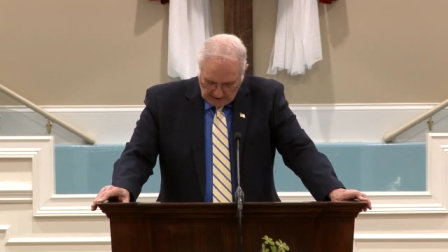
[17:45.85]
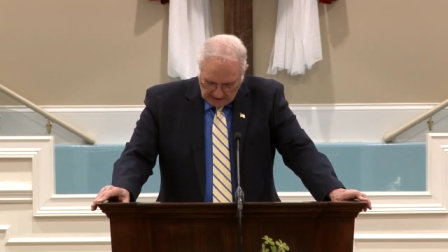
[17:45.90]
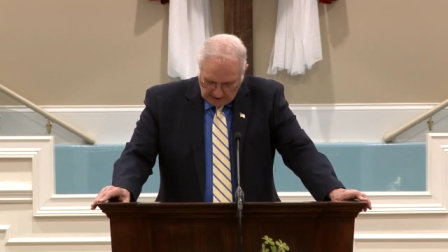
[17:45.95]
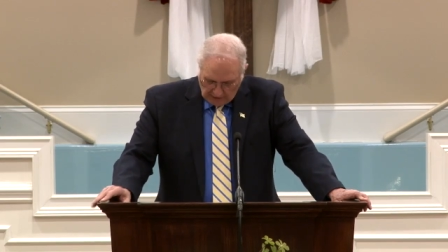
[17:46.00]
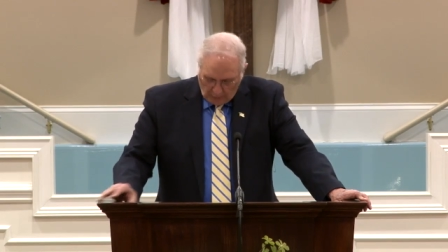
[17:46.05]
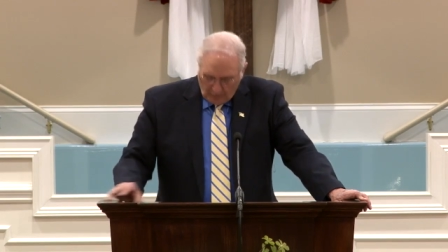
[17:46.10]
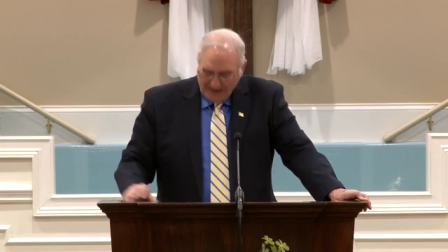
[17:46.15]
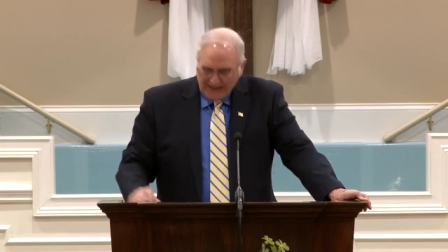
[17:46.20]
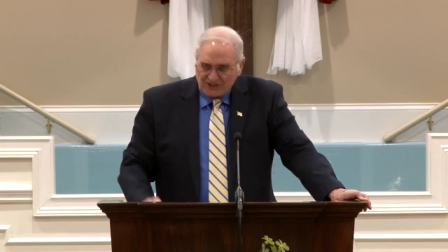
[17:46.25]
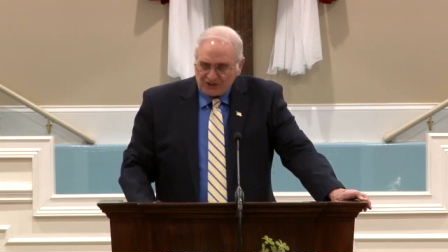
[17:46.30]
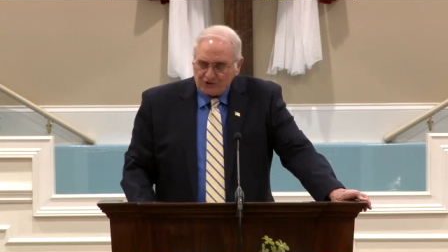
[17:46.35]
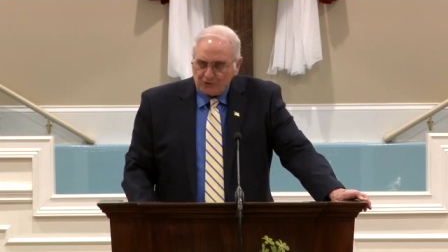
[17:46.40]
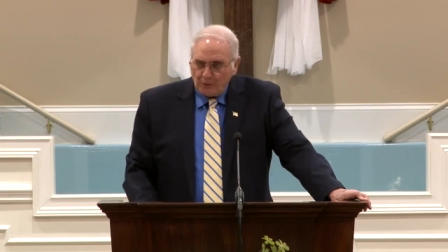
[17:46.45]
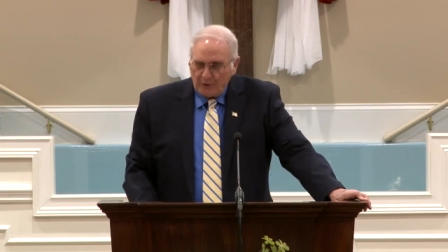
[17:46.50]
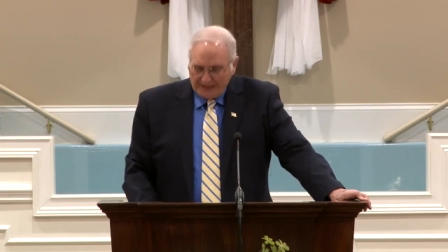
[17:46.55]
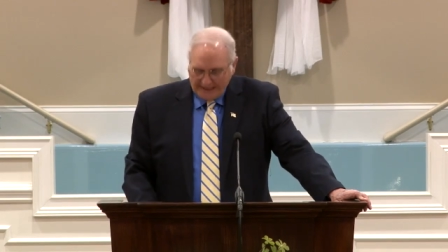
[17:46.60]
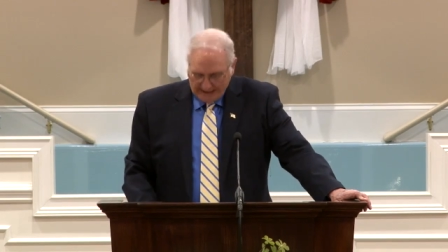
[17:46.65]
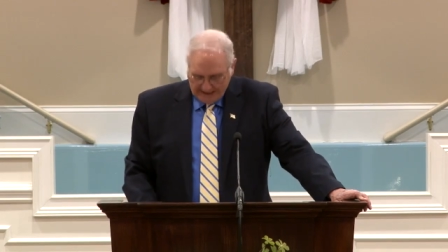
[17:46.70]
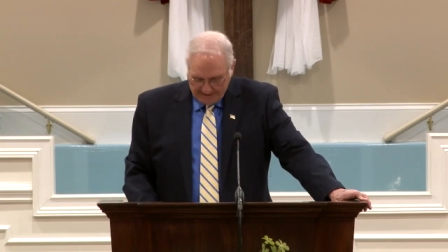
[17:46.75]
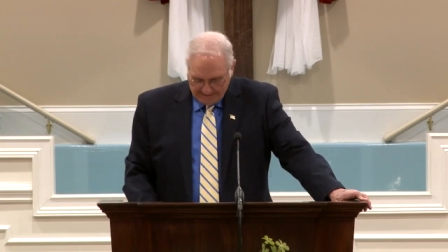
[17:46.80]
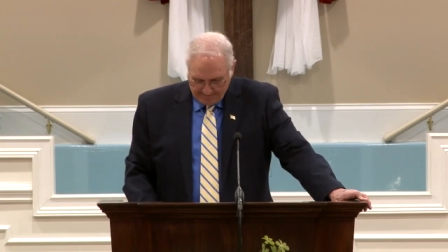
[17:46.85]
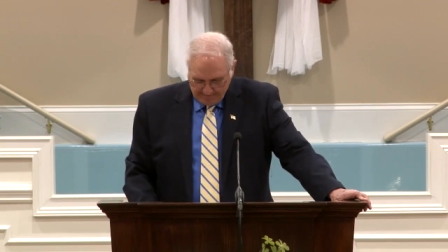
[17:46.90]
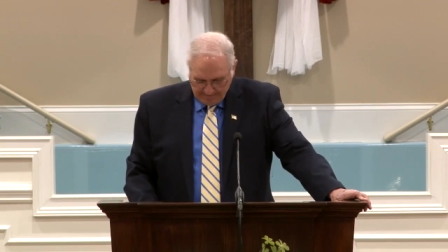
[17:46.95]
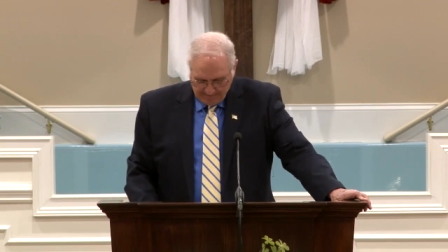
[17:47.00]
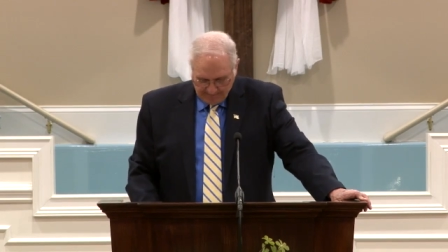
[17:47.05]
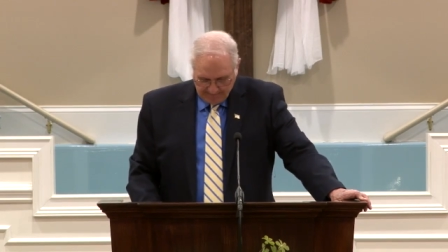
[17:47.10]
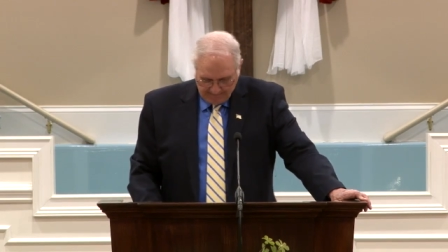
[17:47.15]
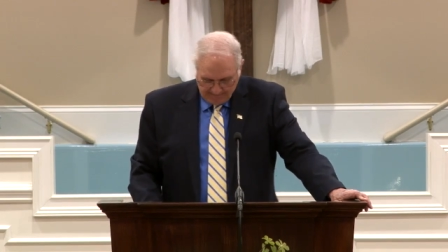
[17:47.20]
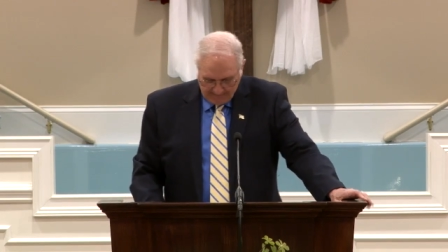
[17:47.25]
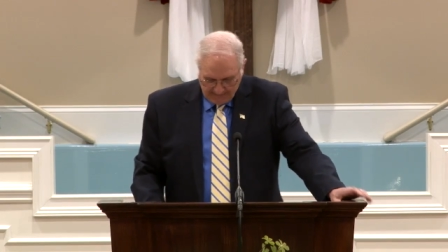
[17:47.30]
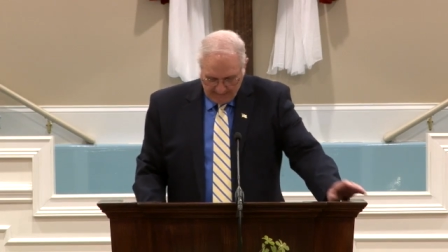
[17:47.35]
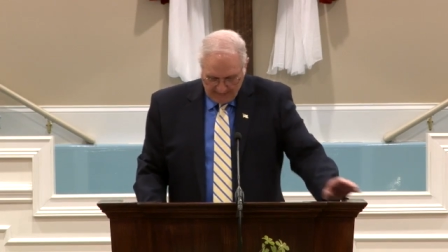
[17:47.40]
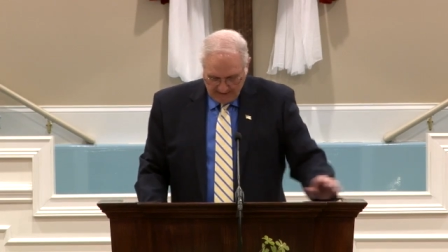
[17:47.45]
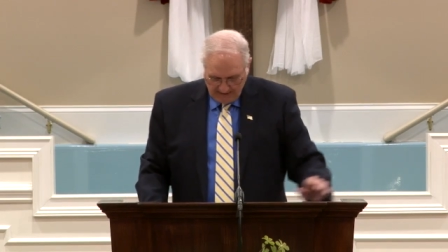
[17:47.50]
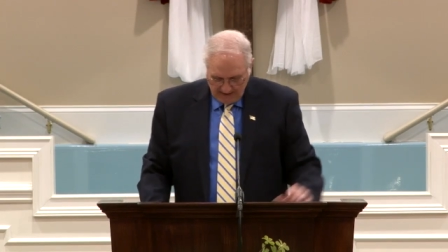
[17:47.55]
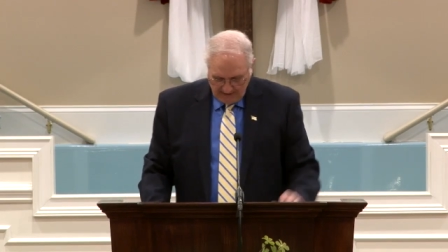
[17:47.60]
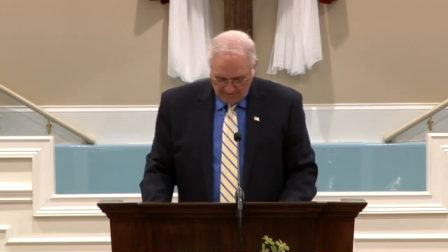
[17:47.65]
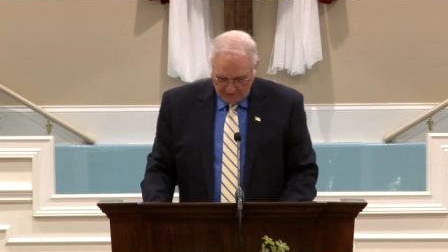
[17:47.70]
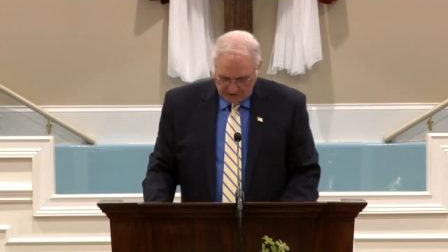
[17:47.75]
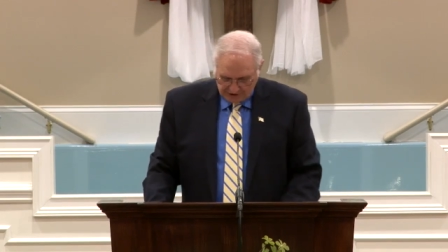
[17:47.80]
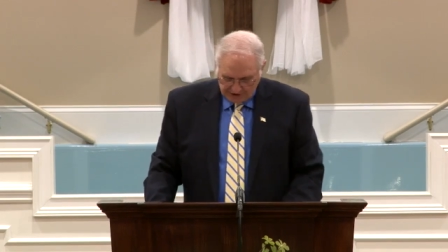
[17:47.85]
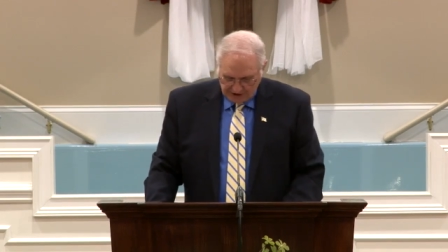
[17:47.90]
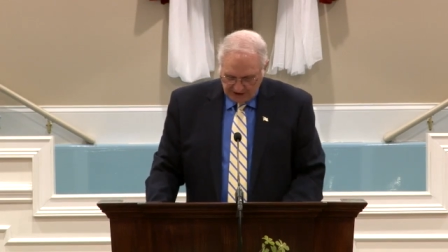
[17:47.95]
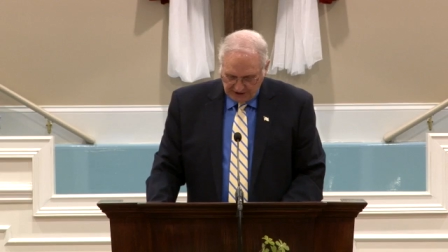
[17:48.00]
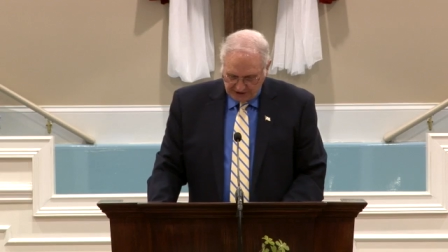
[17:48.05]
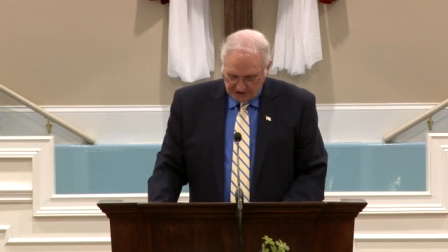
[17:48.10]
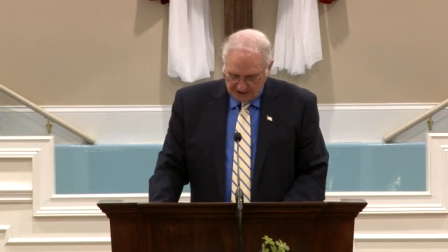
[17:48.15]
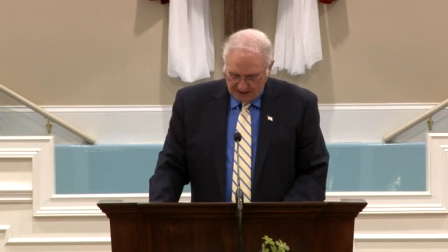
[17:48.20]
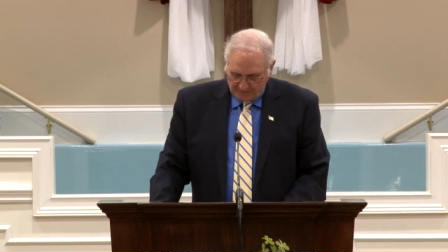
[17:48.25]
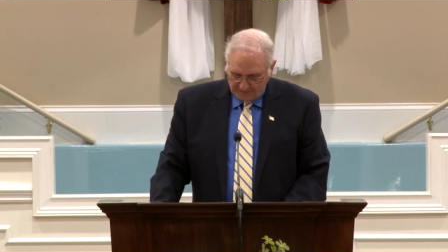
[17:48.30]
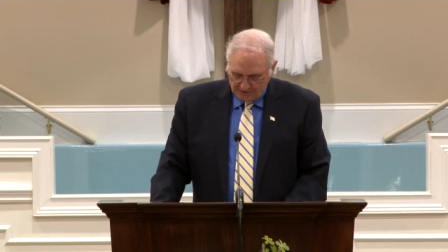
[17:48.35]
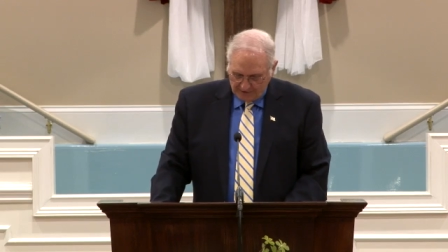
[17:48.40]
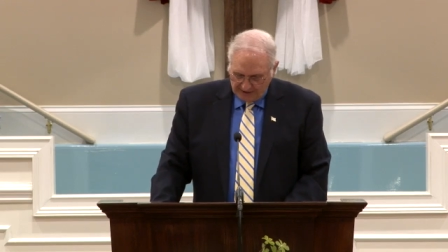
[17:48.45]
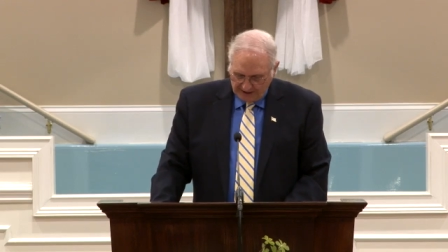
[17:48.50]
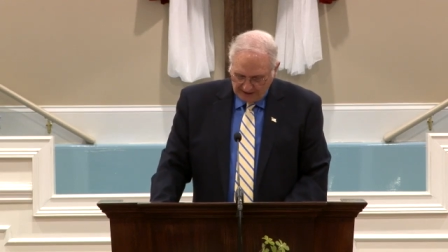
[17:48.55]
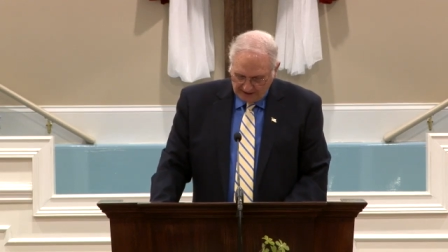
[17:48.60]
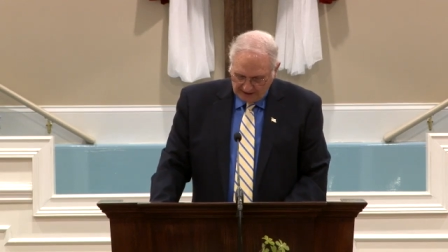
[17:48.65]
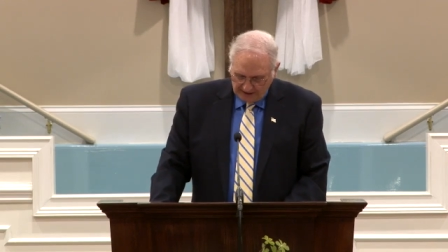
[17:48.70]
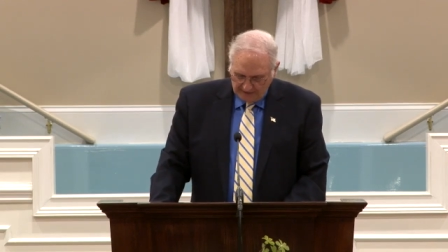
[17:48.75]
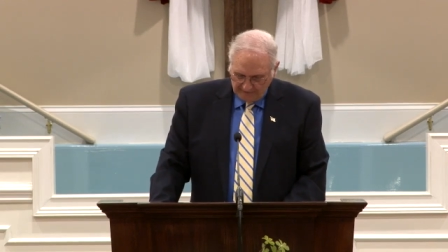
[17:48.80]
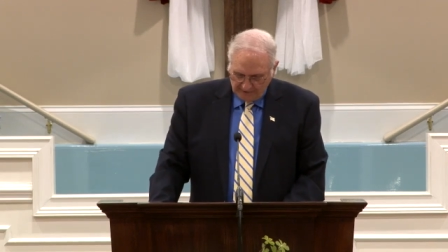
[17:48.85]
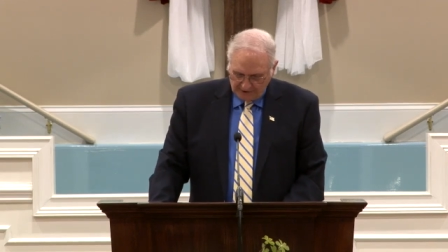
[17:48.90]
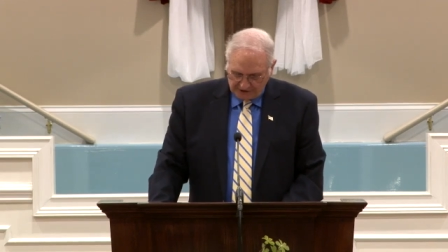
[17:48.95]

The west wind, 1 Kings chapter 18,